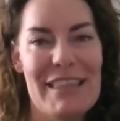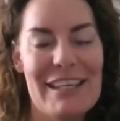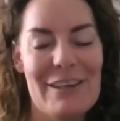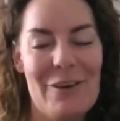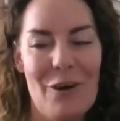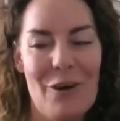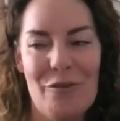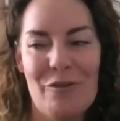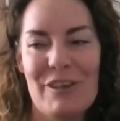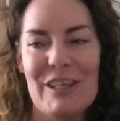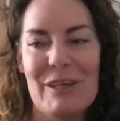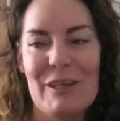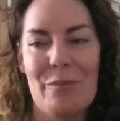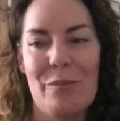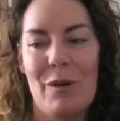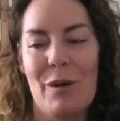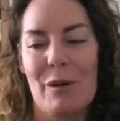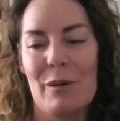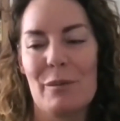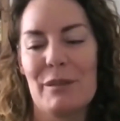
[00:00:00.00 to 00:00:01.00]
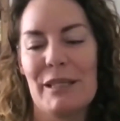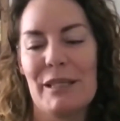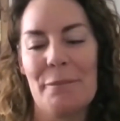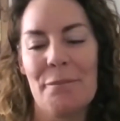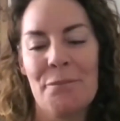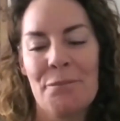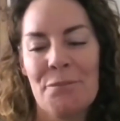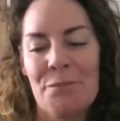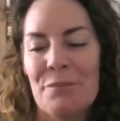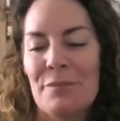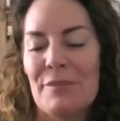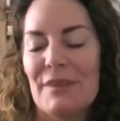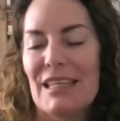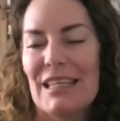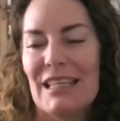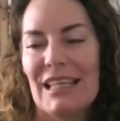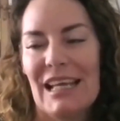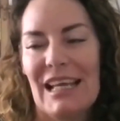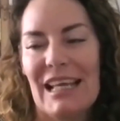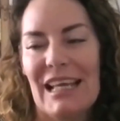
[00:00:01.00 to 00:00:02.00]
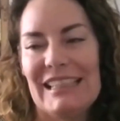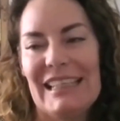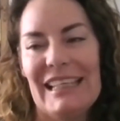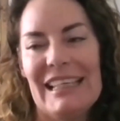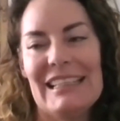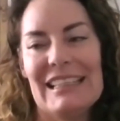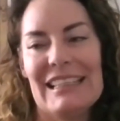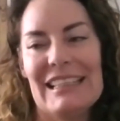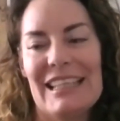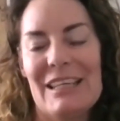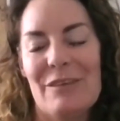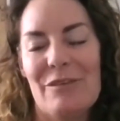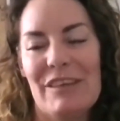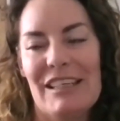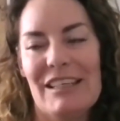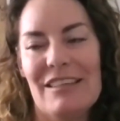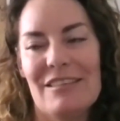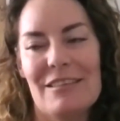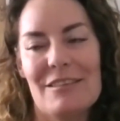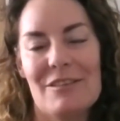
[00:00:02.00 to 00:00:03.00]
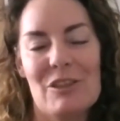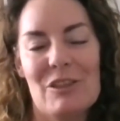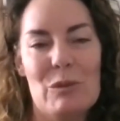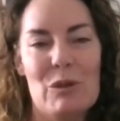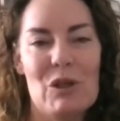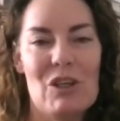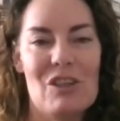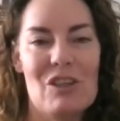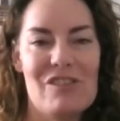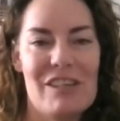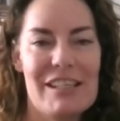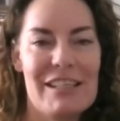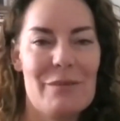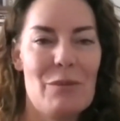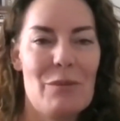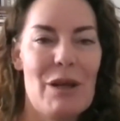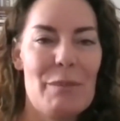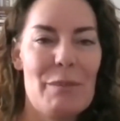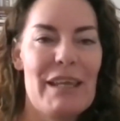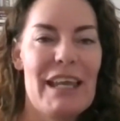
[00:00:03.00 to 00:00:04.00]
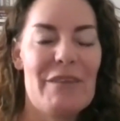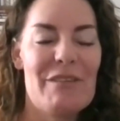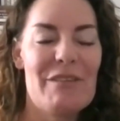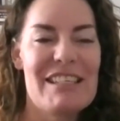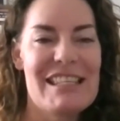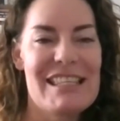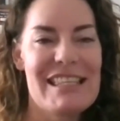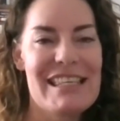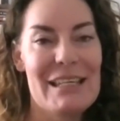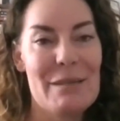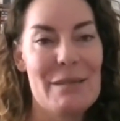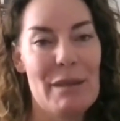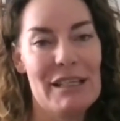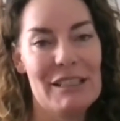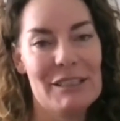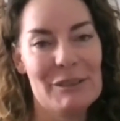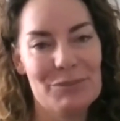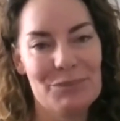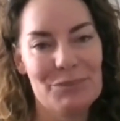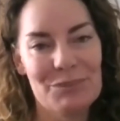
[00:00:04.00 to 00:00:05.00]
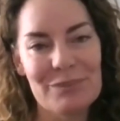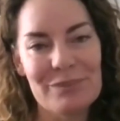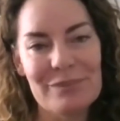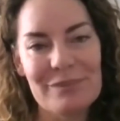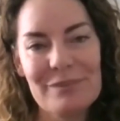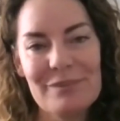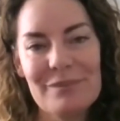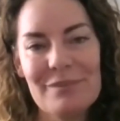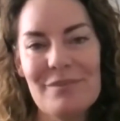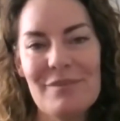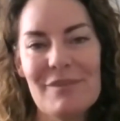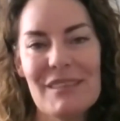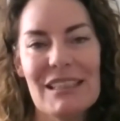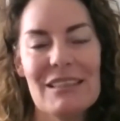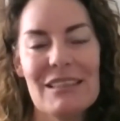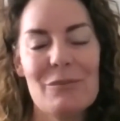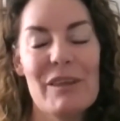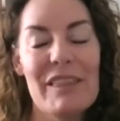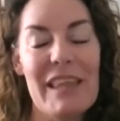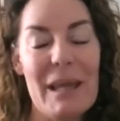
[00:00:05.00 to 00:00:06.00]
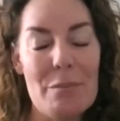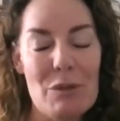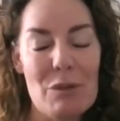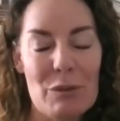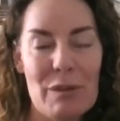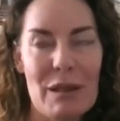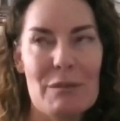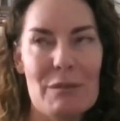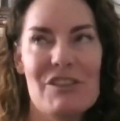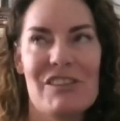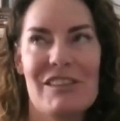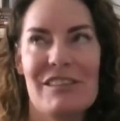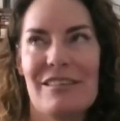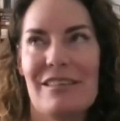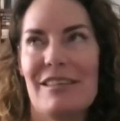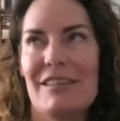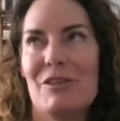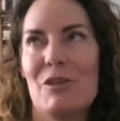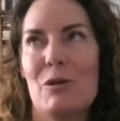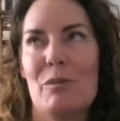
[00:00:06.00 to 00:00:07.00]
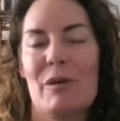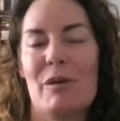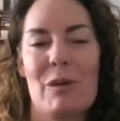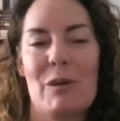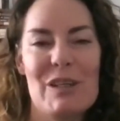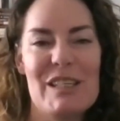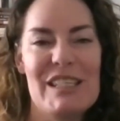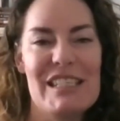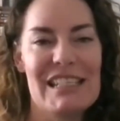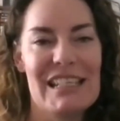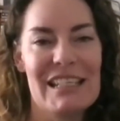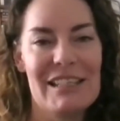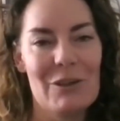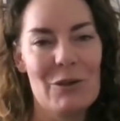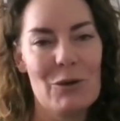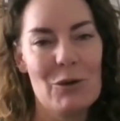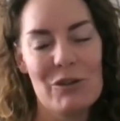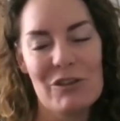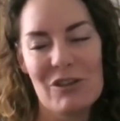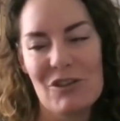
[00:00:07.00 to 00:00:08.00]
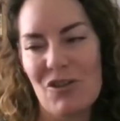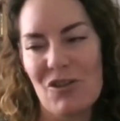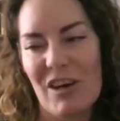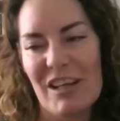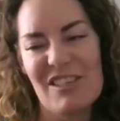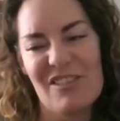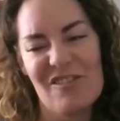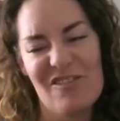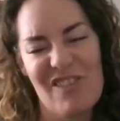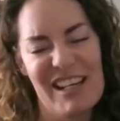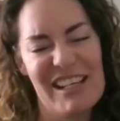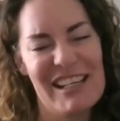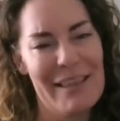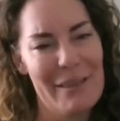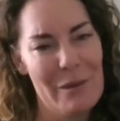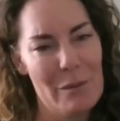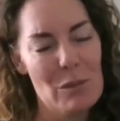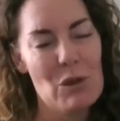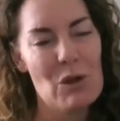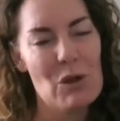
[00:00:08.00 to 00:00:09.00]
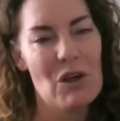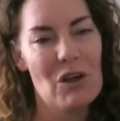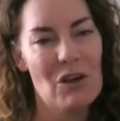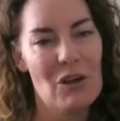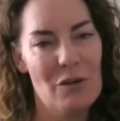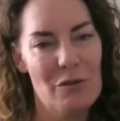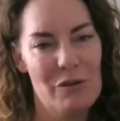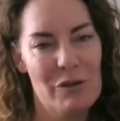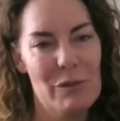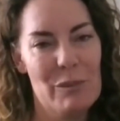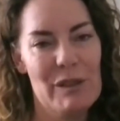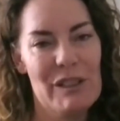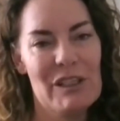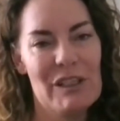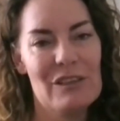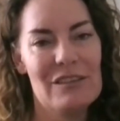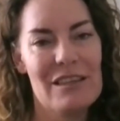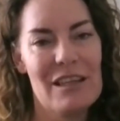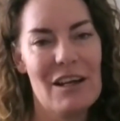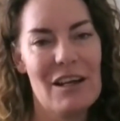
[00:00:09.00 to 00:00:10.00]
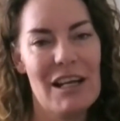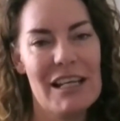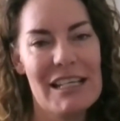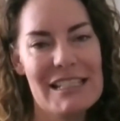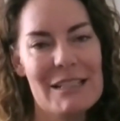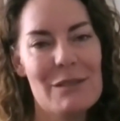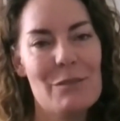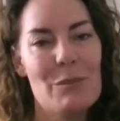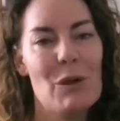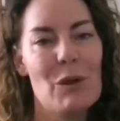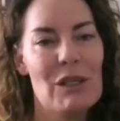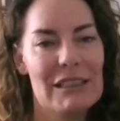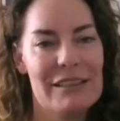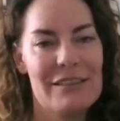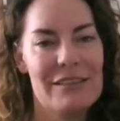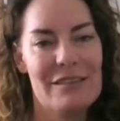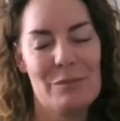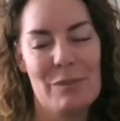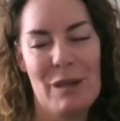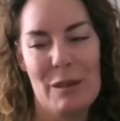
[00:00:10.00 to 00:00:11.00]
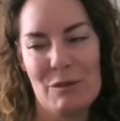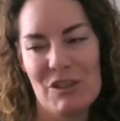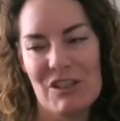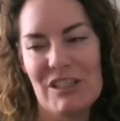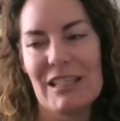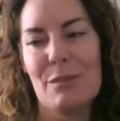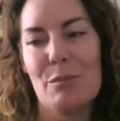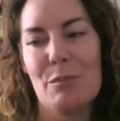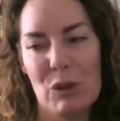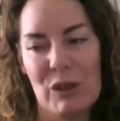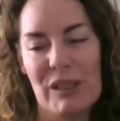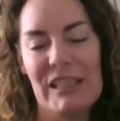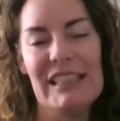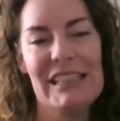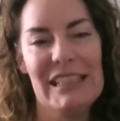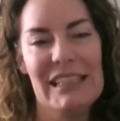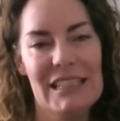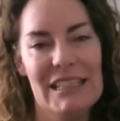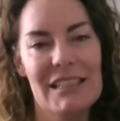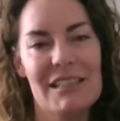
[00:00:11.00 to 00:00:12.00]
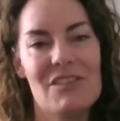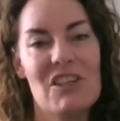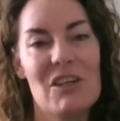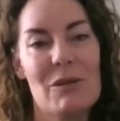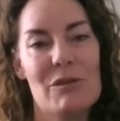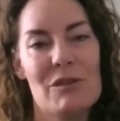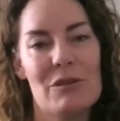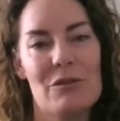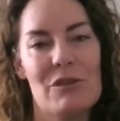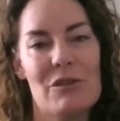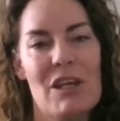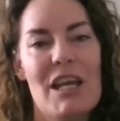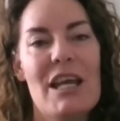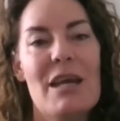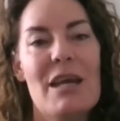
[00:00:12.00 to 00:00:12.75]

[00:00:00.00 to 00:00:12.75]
And then often you probably, again, like if it is a 2-book contract, you might be having to think about when that book publishes and you're promoting it, you're also trying to write another book often, because the ideal model is publishing a book a year in terms of